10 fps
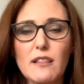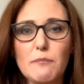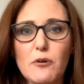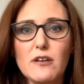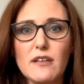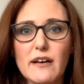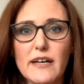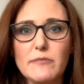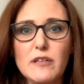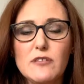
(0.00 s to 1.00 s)

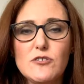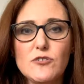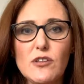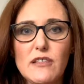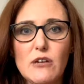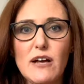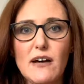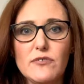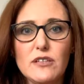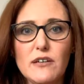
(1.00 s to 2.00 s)
part-time so that they don't
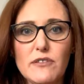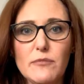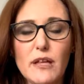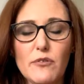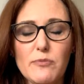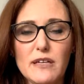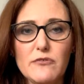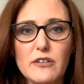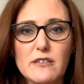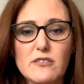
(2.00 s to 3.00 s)
have to give them health
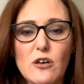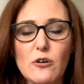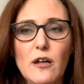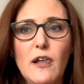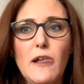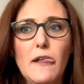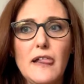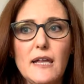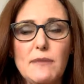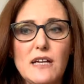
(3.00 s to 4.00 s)
benefits. So
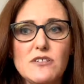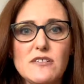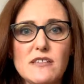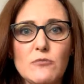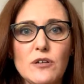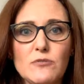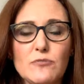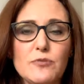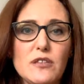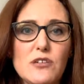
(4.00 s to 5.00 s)
imagine someone
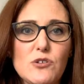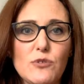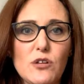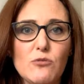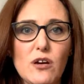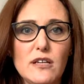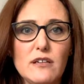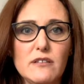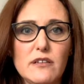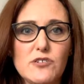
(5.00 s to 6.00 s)
potentially with a chronic
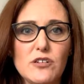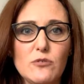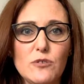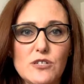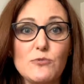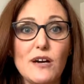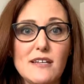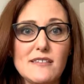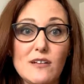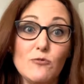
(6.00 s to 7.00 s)
condition, which is why I
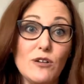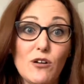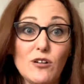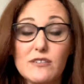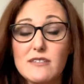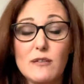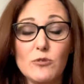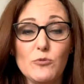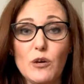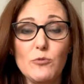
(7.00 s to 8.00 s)
said we're all
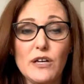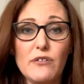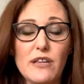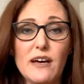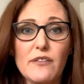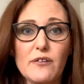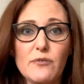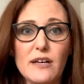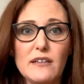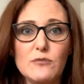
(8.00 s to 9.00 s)
disabled one way or the other, right?